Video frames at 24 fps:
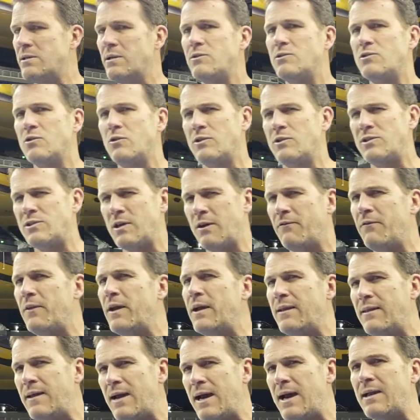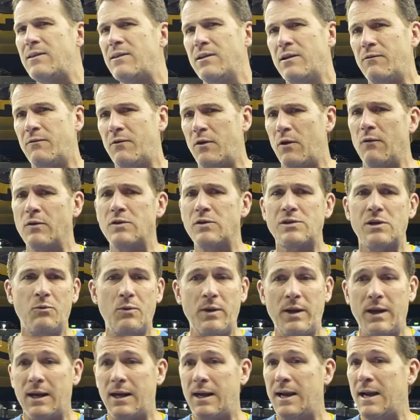And so it's stuff like that if all of a sudden
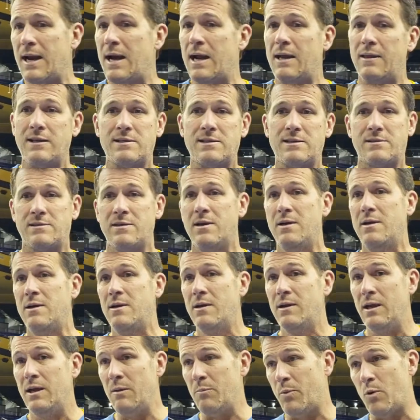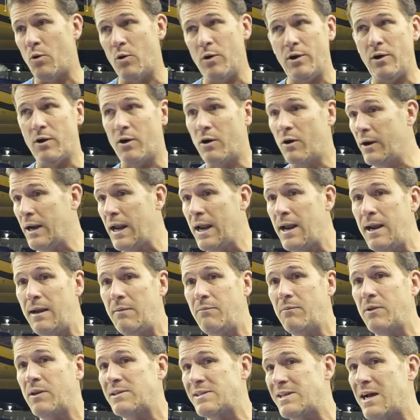we got a guy that's important to our
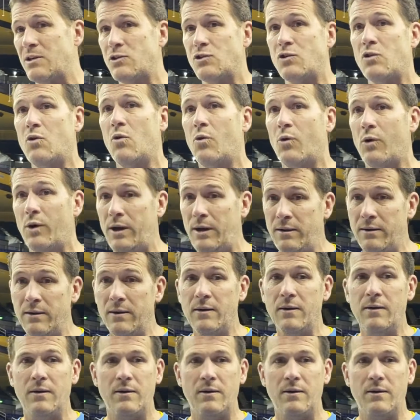game that's not scoring,